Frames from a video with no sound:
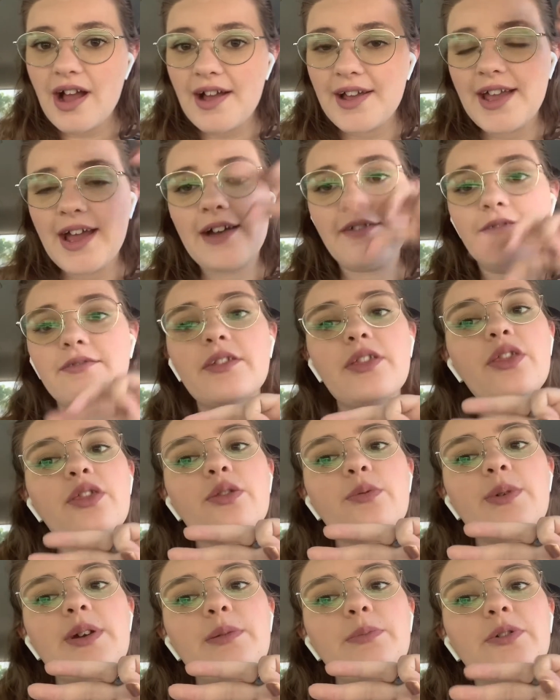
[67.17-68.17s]
I have
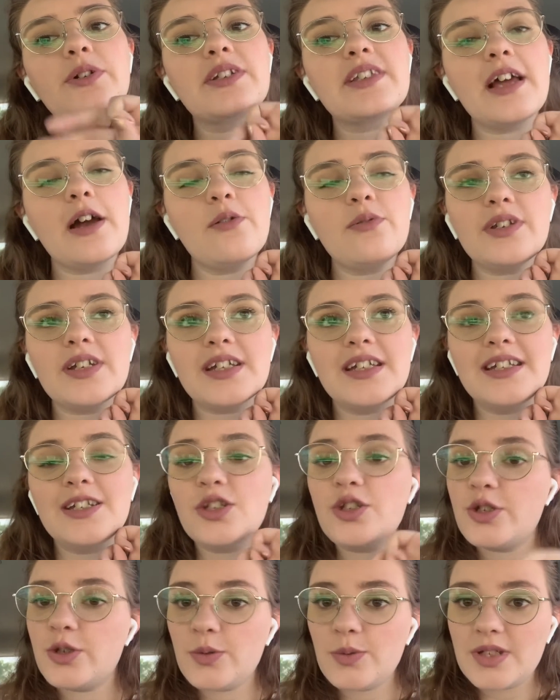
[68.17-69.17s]
3 books out in
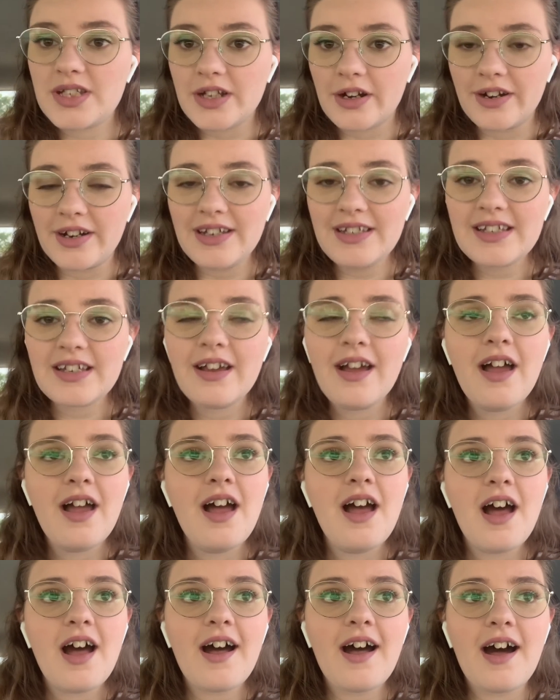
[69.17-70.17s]
2 series.
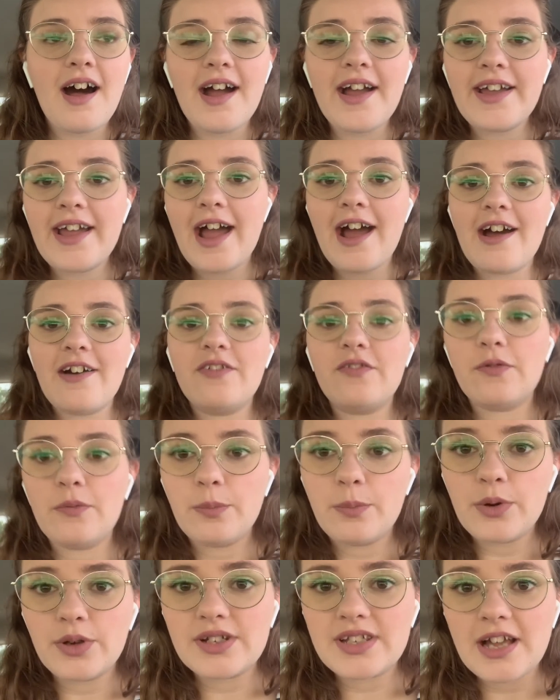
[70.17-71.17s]
I have
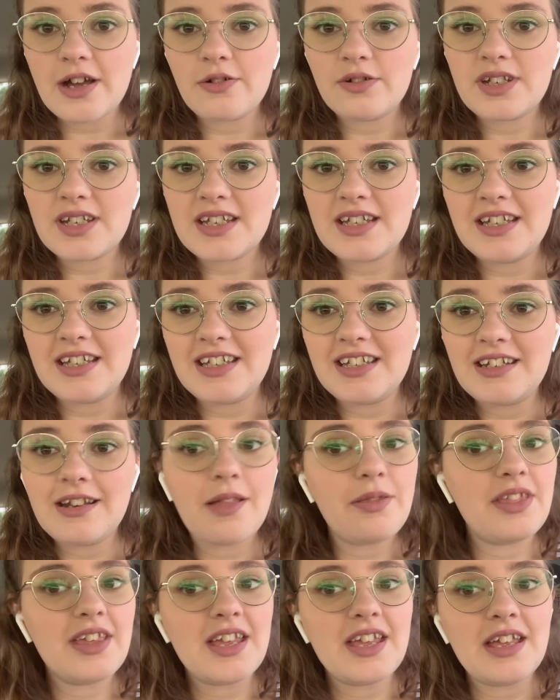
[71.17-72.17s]
books out
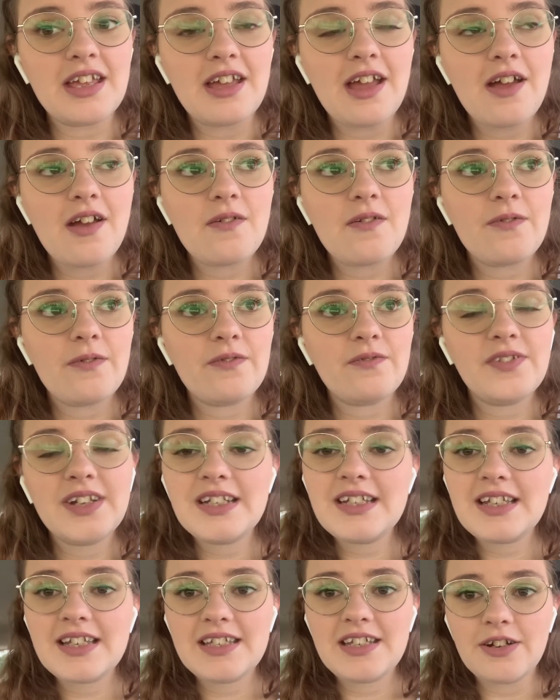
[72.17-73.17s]
in the
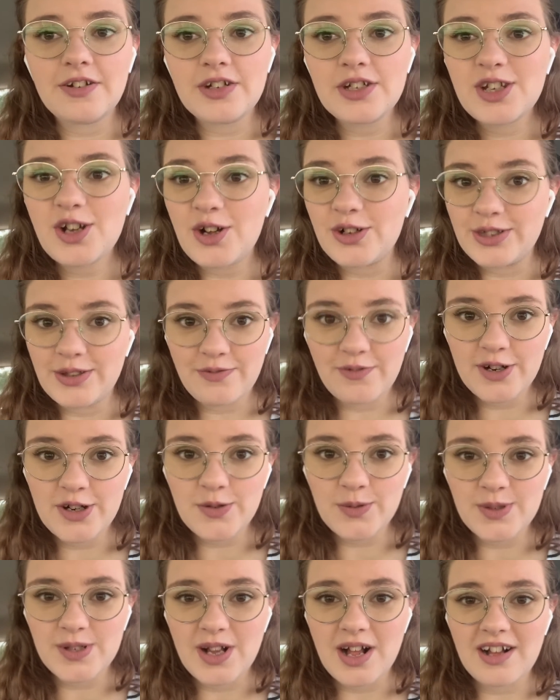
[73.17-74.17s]
fantasy series called The
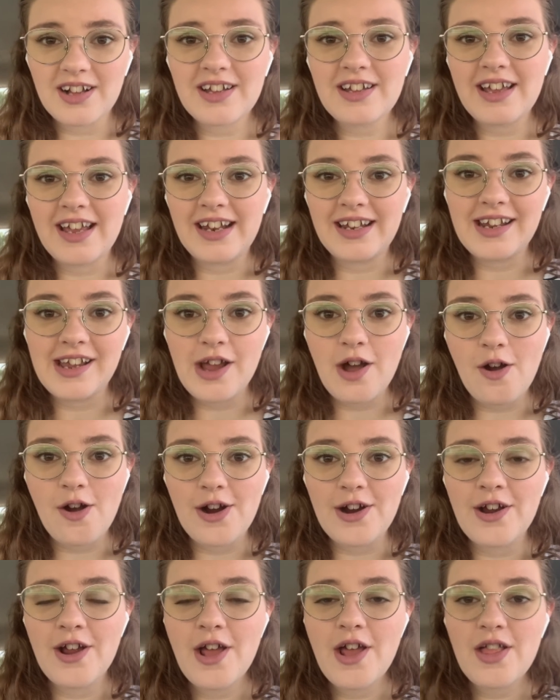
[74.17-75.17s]
Ritual Saga, and they
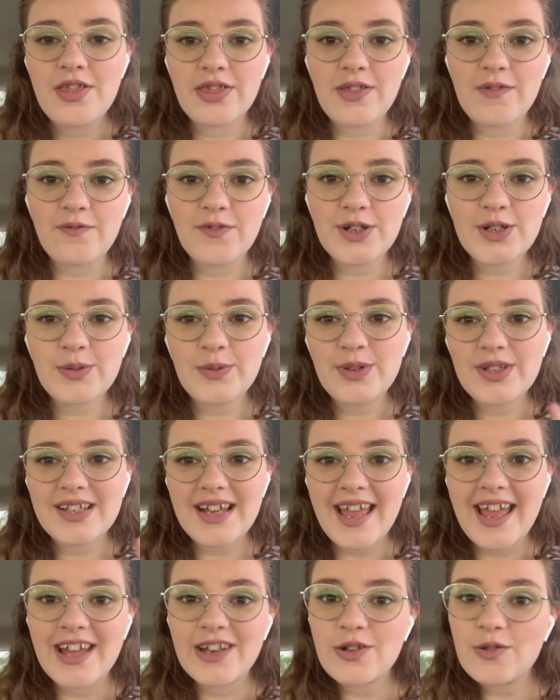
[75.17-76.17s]
are The Rituals
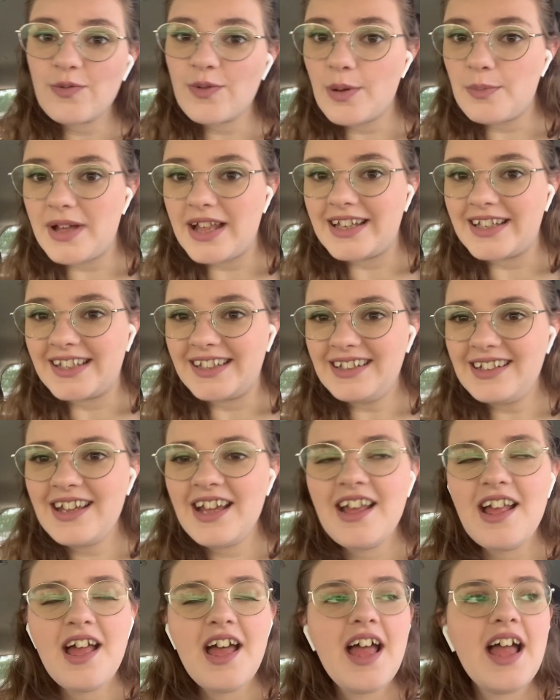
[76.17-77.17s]
and
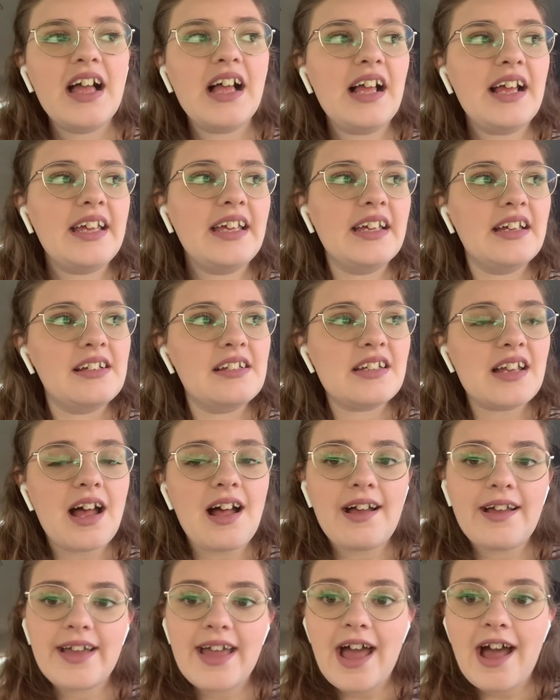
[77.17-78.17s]
Rebellion. And
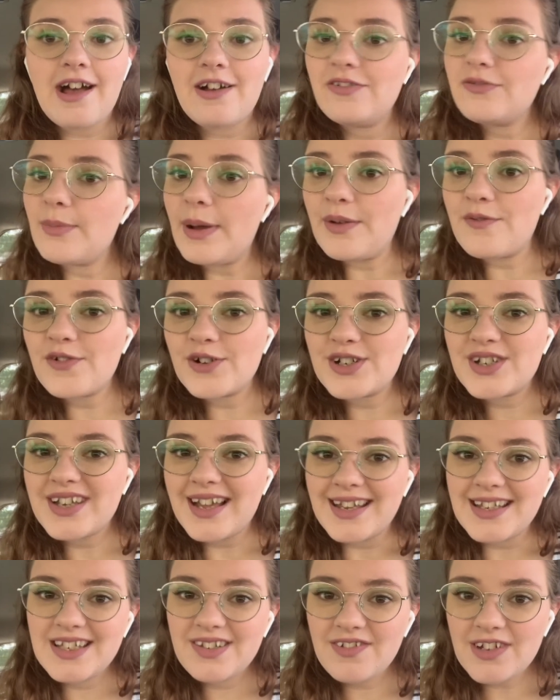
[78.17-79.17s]
I have my first
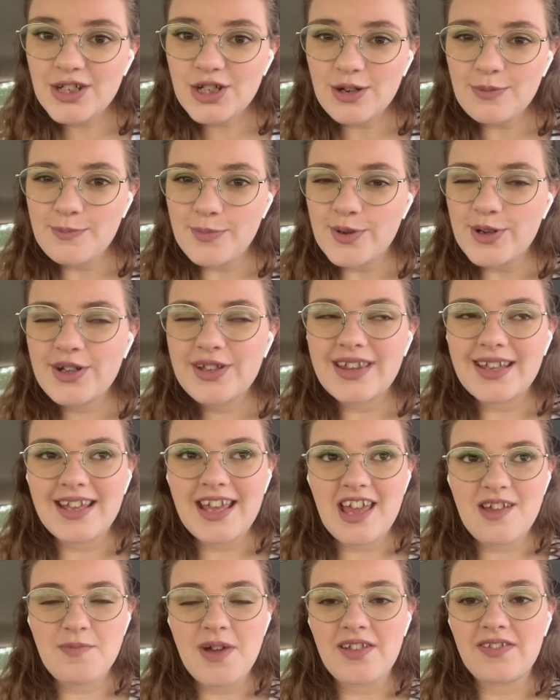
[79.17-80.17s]
science fiction book that
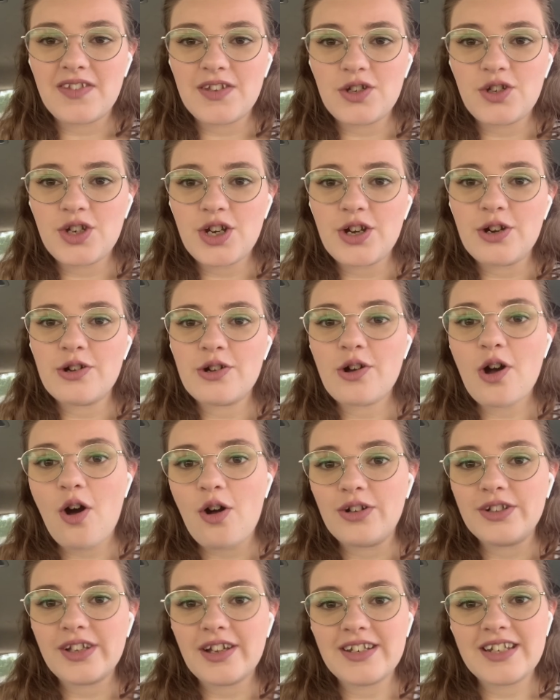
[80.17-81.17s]
came out this year
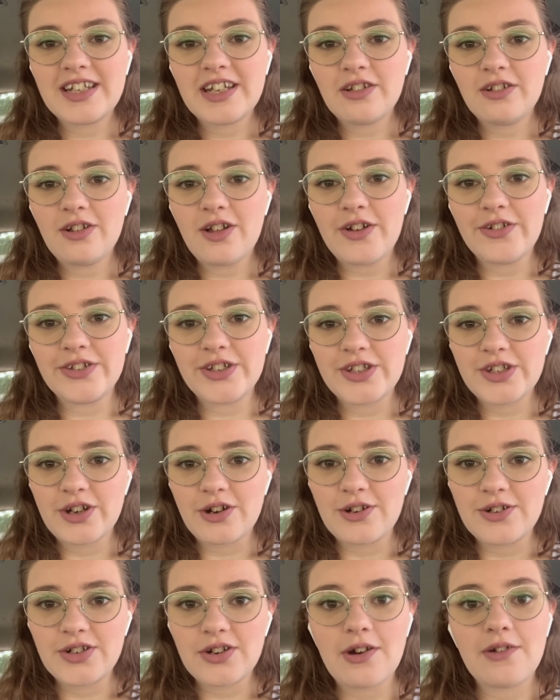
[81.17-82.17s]
called Until All the
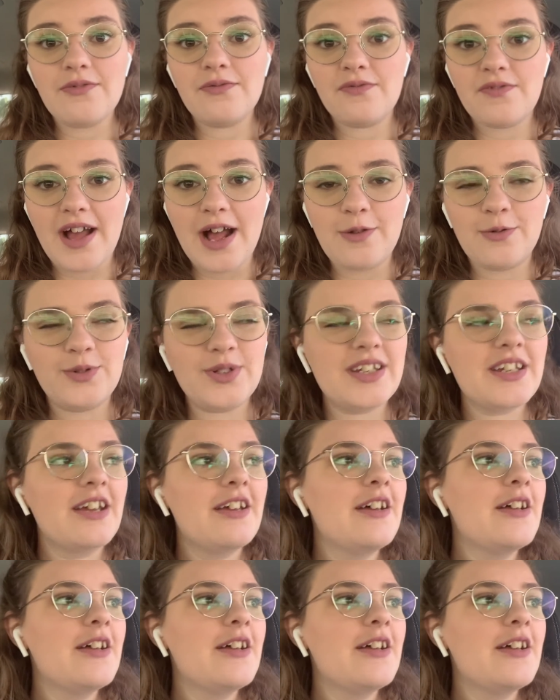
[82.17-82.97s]
Stars Are Found.